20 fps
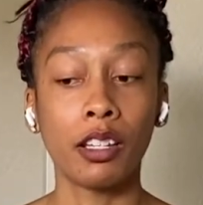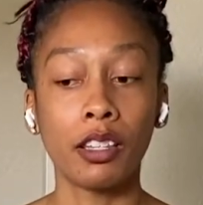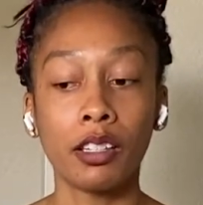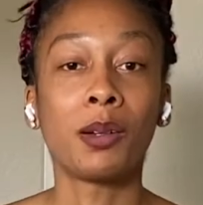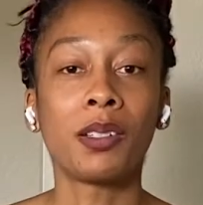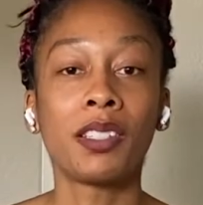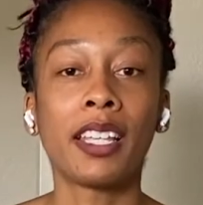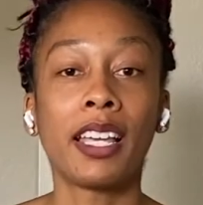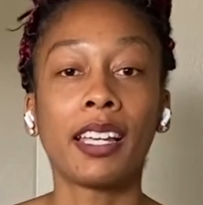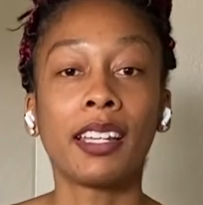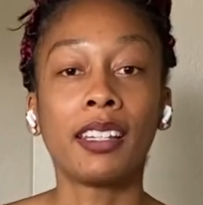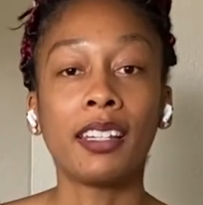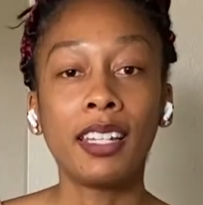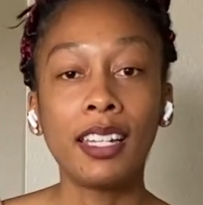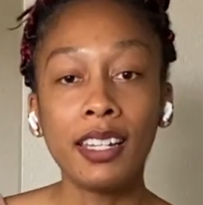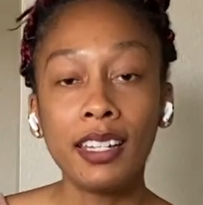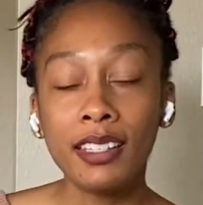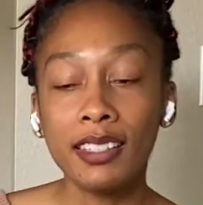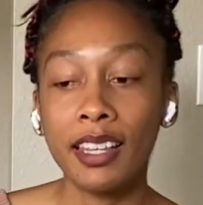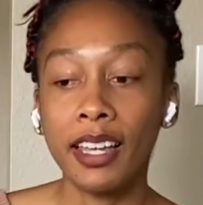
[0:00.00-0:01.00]
The
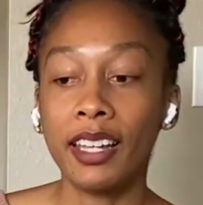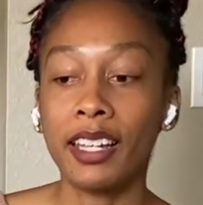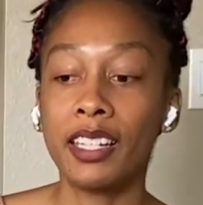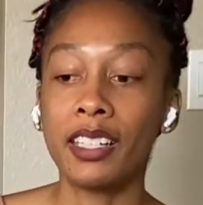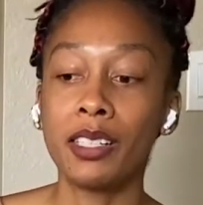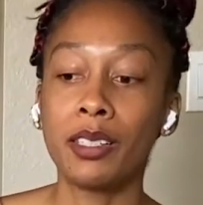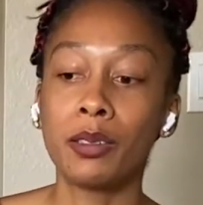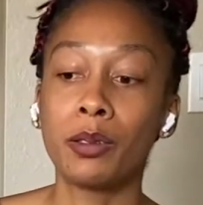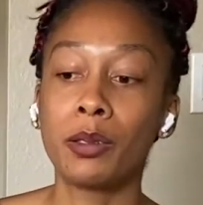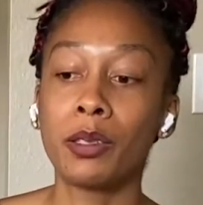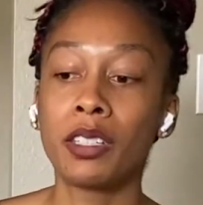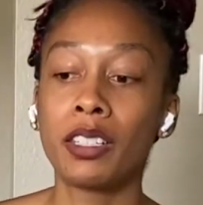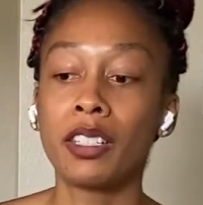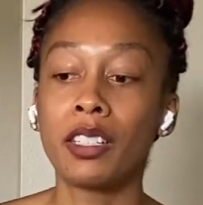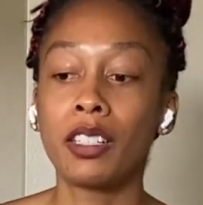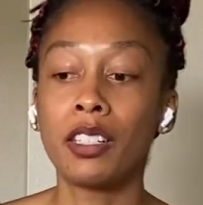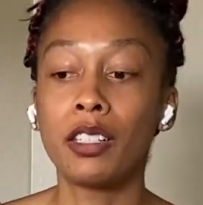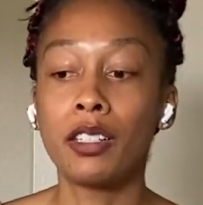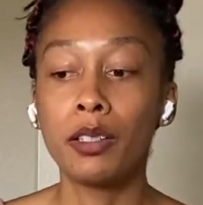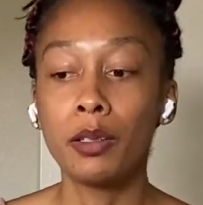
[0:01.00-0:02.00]
techniques that he used to
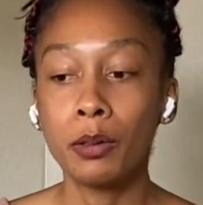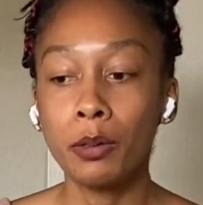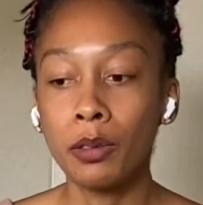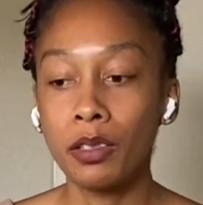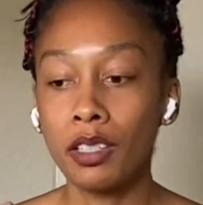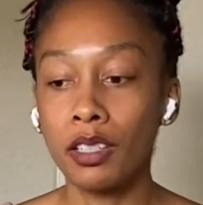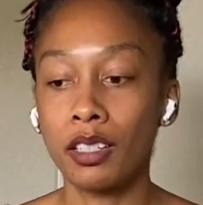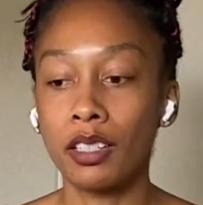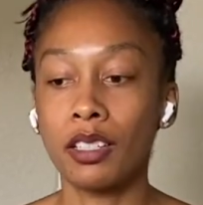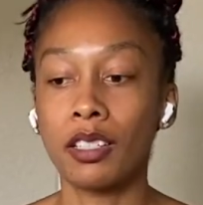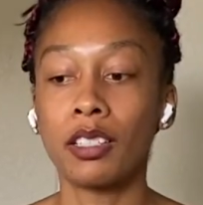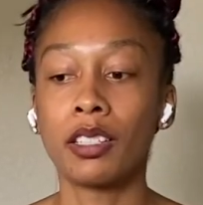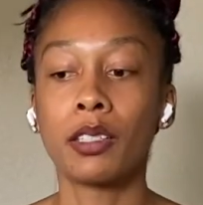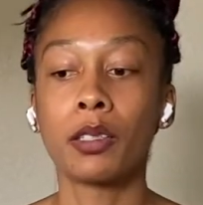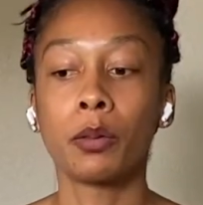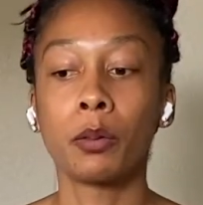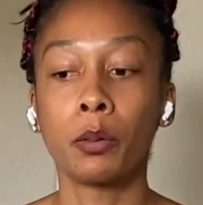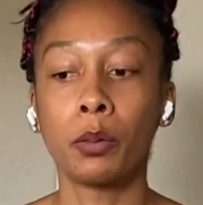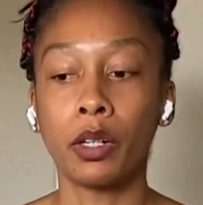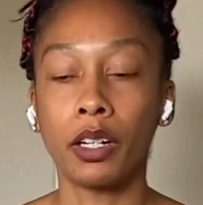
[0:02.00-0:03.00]
do this
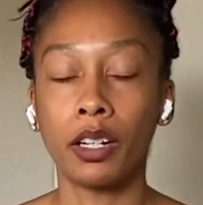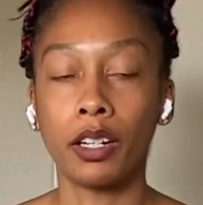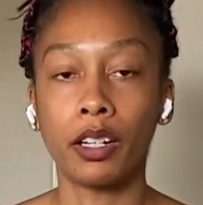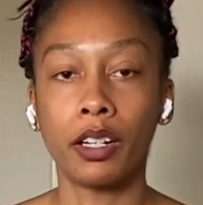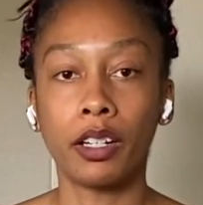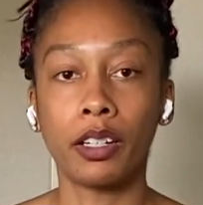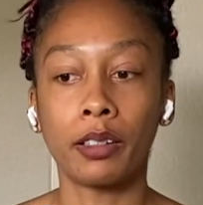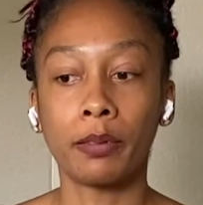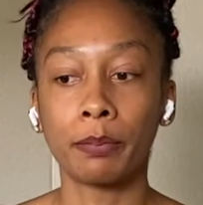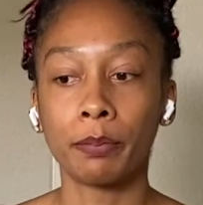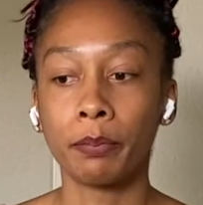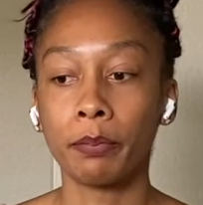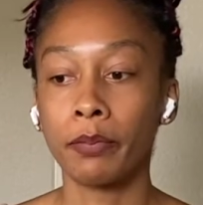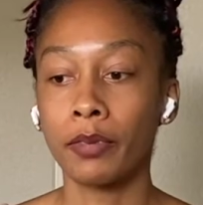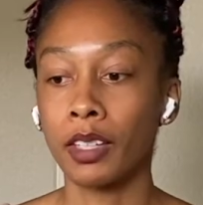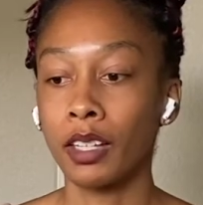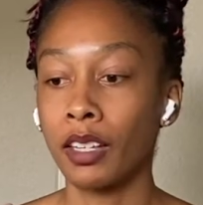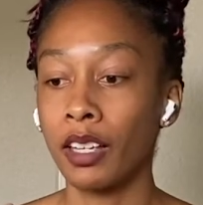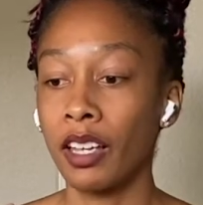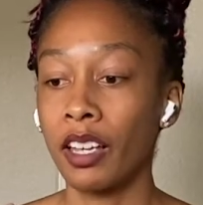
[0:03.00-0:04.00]
were
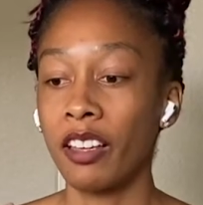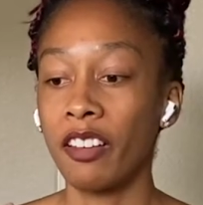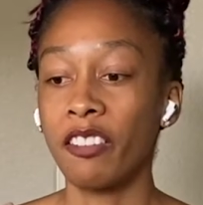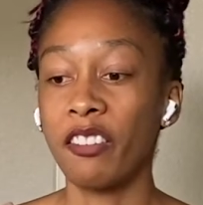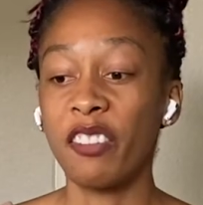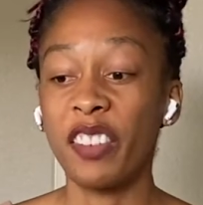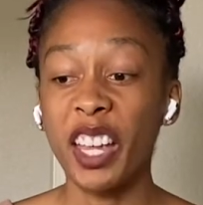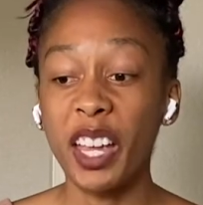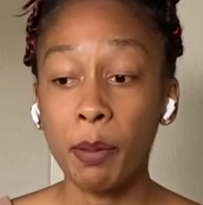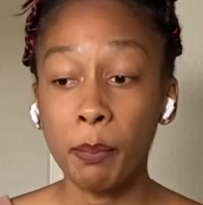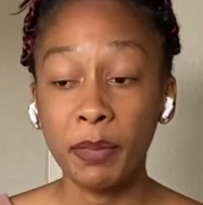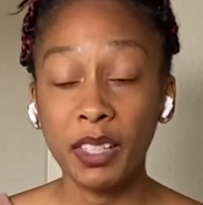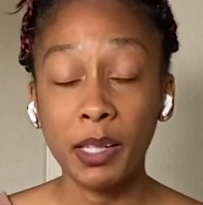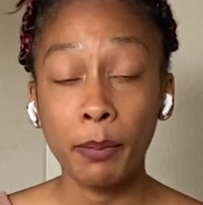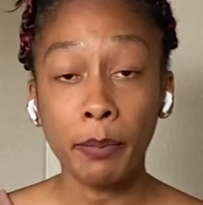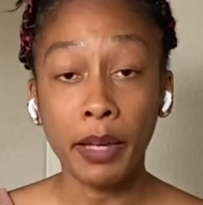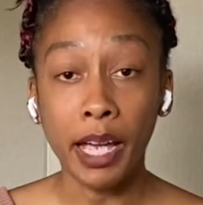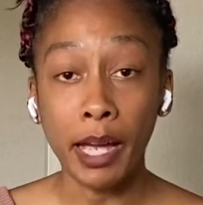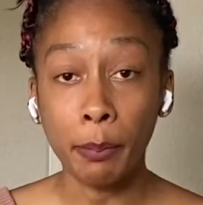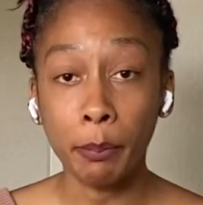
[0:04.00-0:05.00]
family
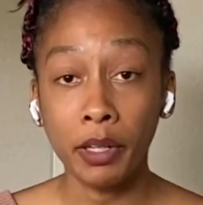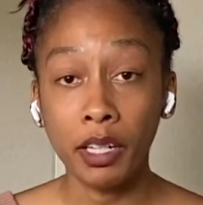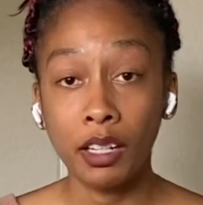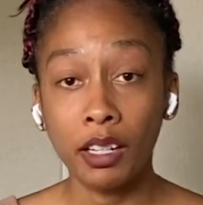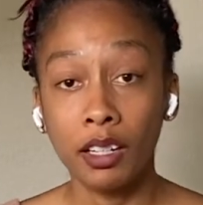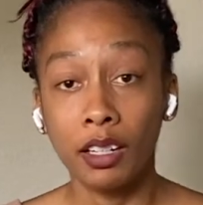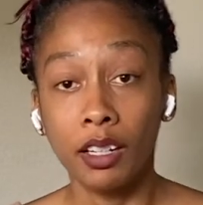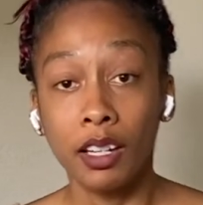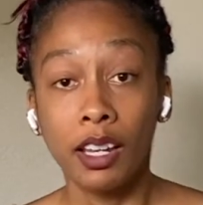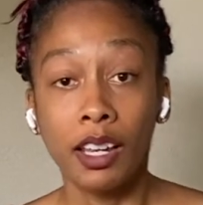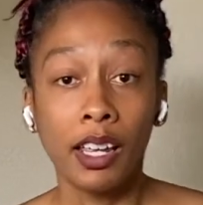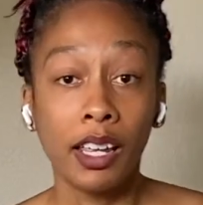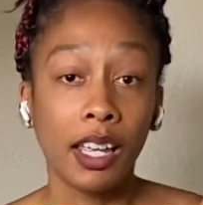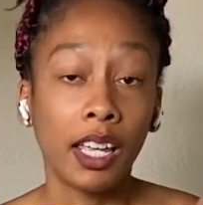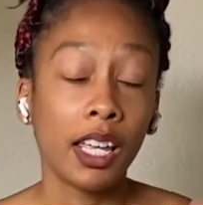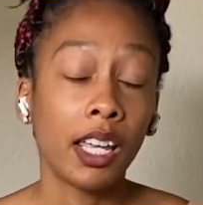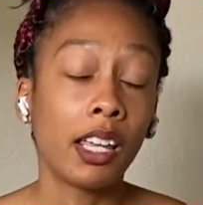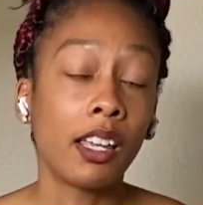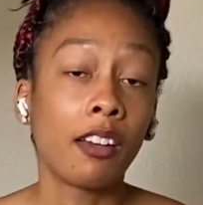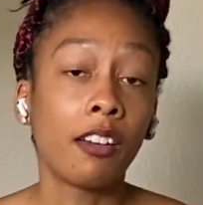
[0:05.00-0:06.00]
mapping,
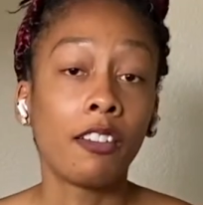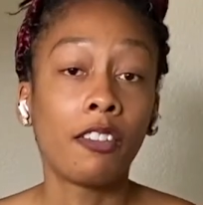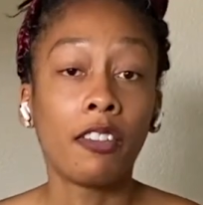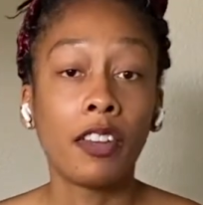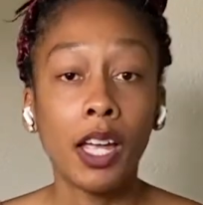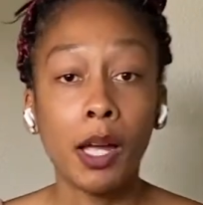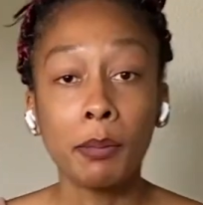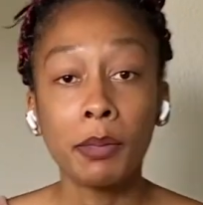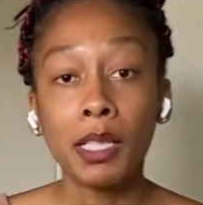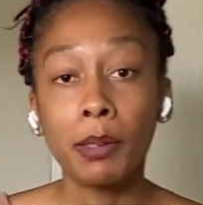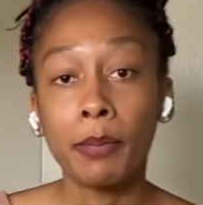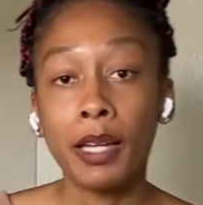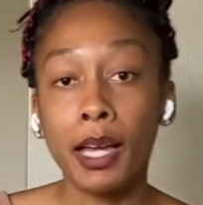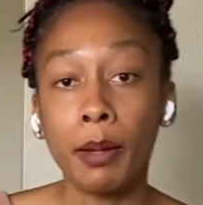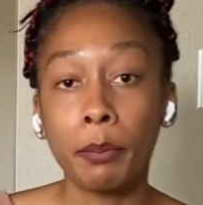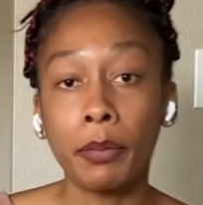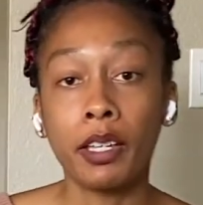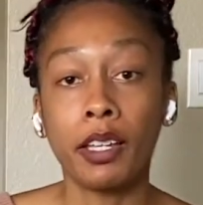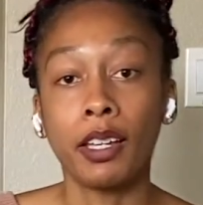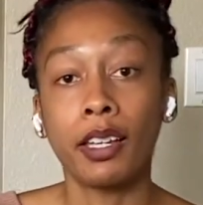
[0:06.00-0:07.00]
and family
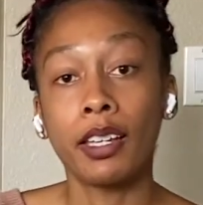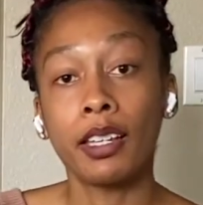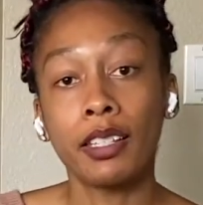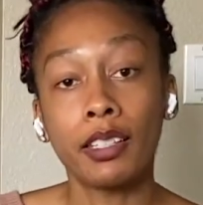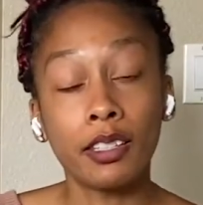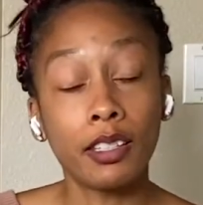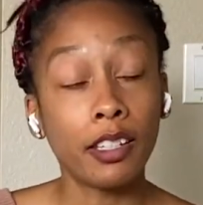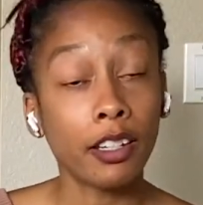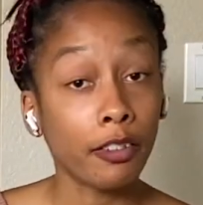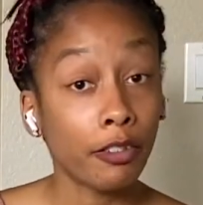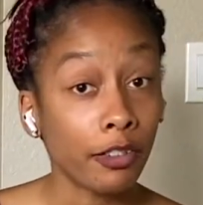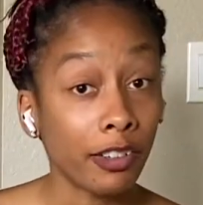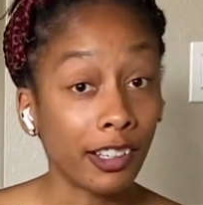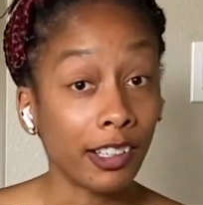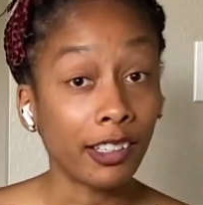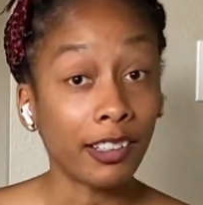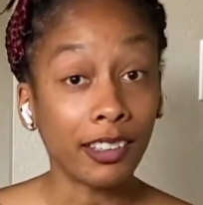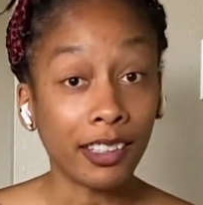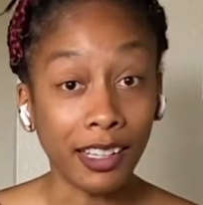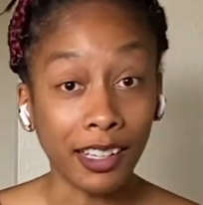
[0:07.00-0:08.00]
mapping is
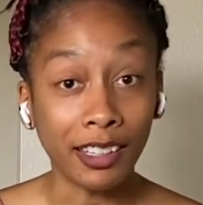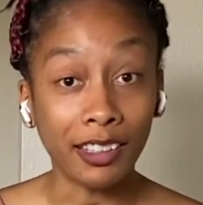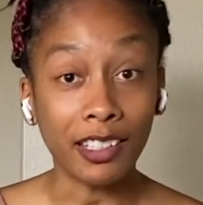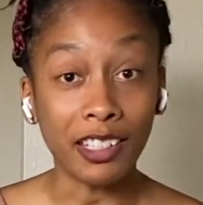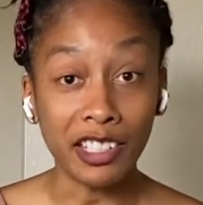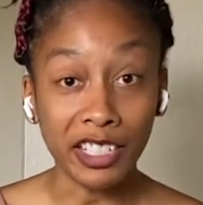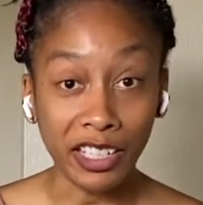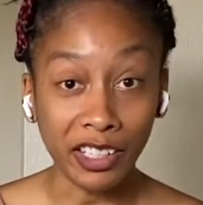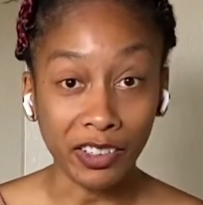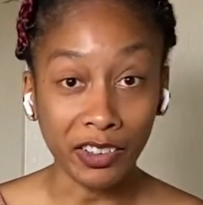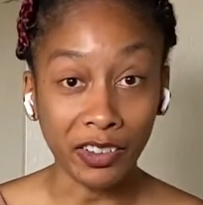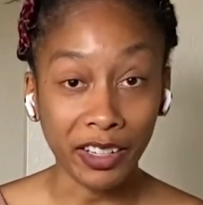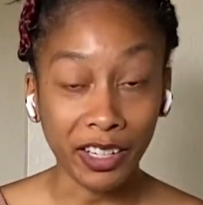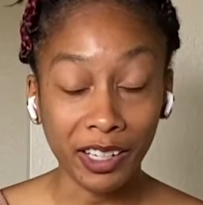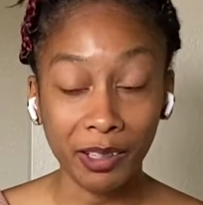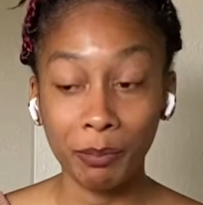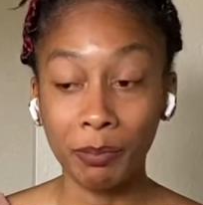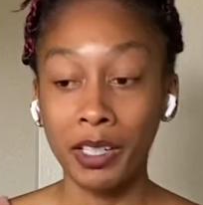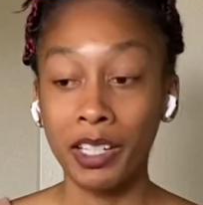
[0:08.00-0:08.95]
different than the genogram.